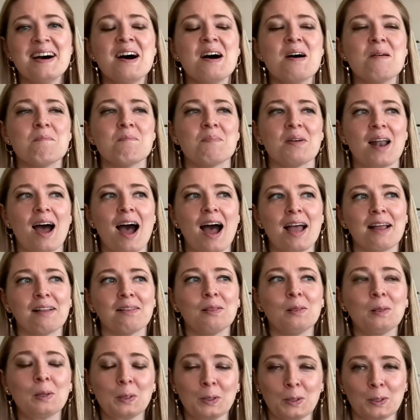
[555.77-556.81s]
But I
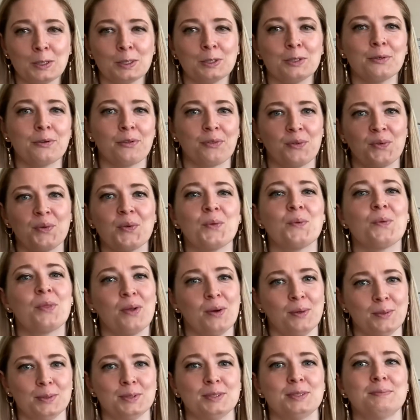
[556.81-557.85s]
learned through
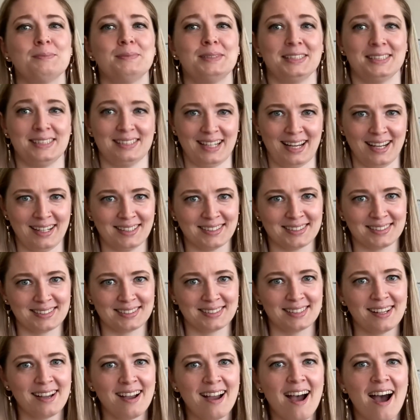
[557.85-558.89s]
those mistakes.
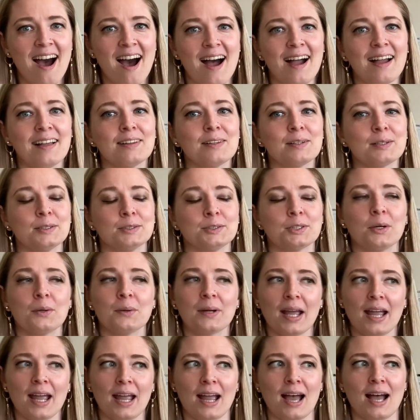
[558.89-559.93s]
I learned,
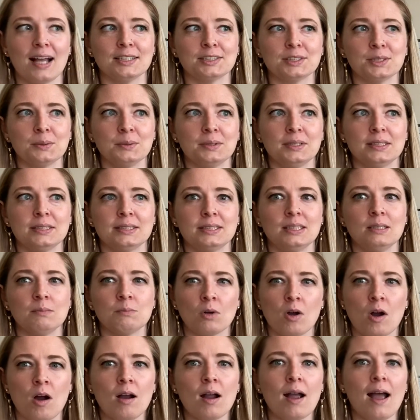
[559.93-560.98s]
okay, I sewed this seam
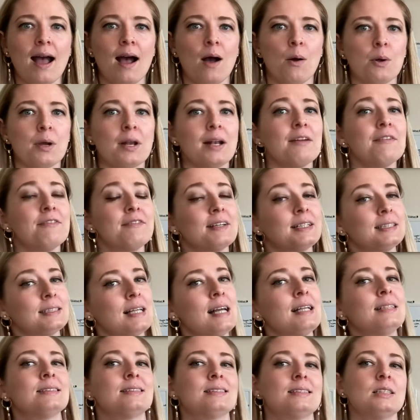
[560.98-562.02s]
wrong. How can I fix that
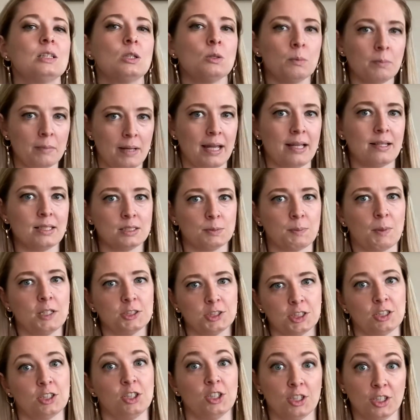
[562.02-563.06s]
and still make this
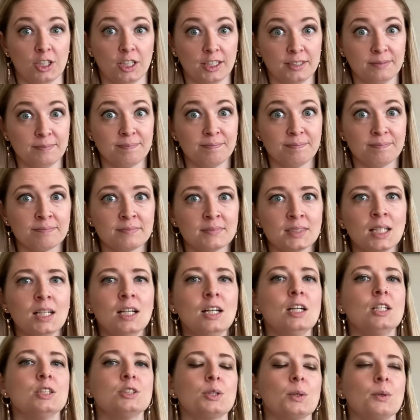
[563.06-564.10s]
project look good?
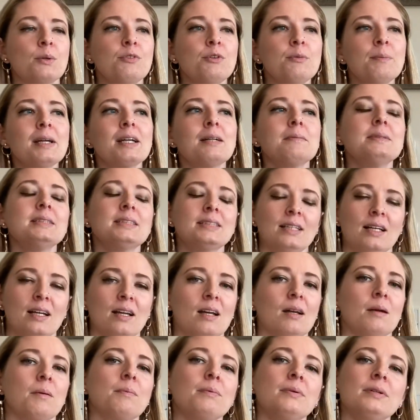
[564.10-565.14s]
So if you make a mistake,
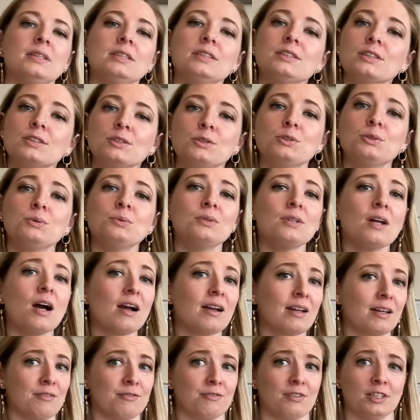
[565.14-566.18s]
please do not
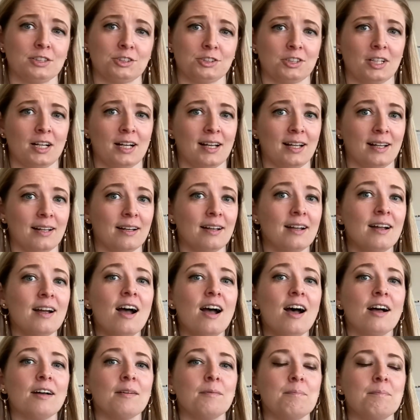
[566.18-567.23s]
get frustrated.
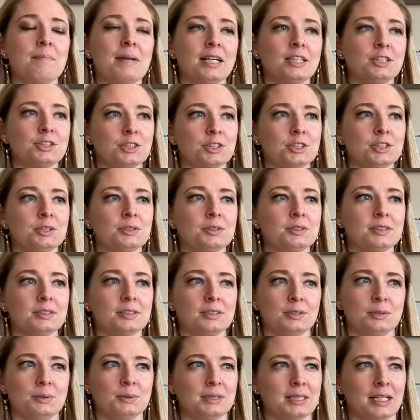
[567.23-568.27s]
Make sure you
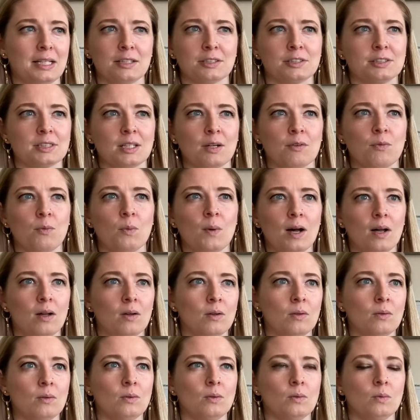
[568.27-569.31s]
say to yourself,
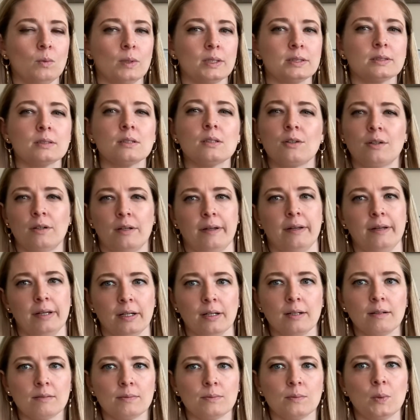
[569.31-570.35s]
well, where's the learning
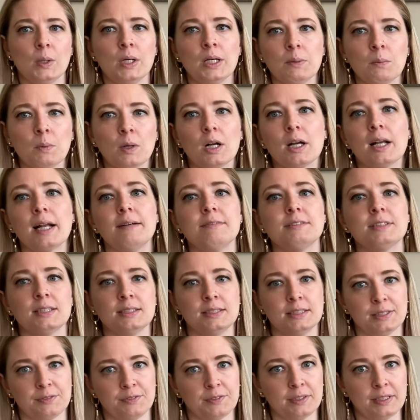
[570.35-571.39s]
here? What could I have done
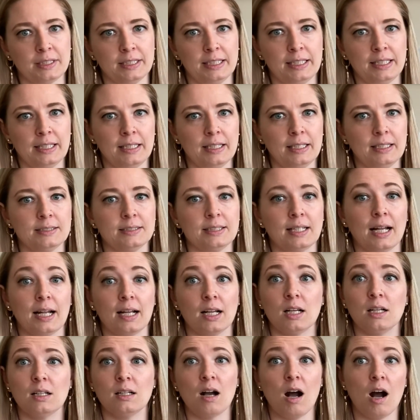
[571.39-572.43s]
differently? Did I
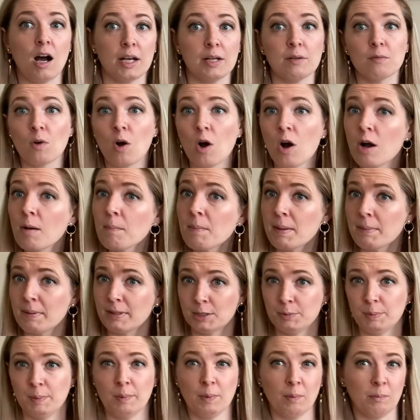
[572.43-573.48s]
cut it wrong? Maybe I
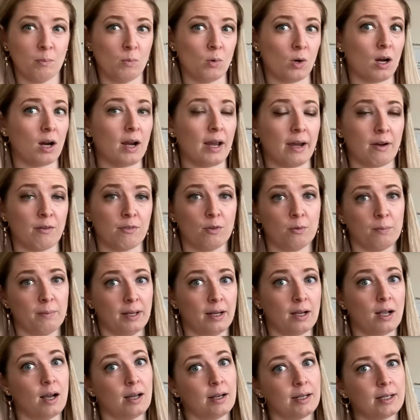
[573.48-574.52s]
should be more careful with my
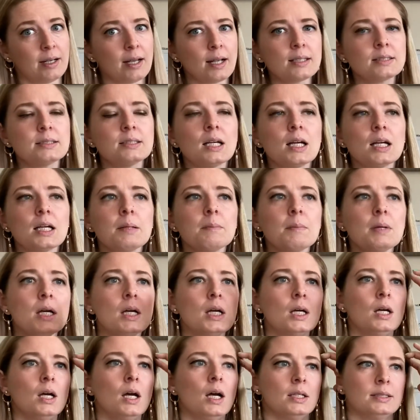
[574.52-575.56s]
cutting next time.
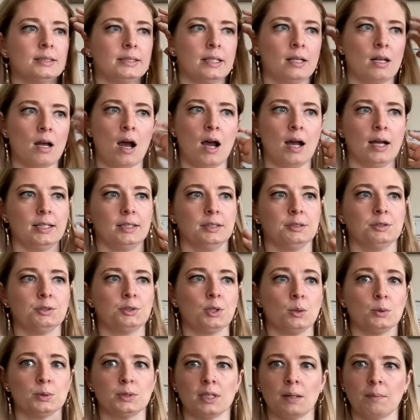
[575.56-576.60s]
Did I
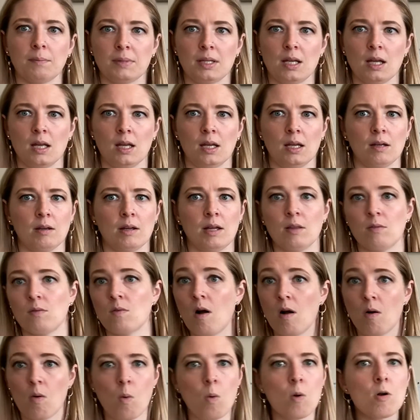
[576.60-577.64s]
sew something in the
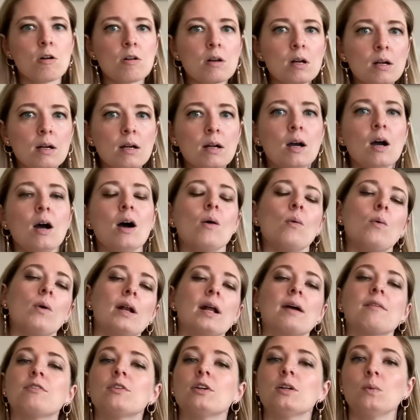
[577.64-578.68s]
wrong order?
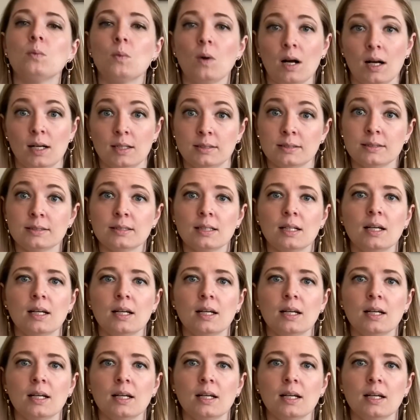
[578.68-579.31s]
Whatever it was,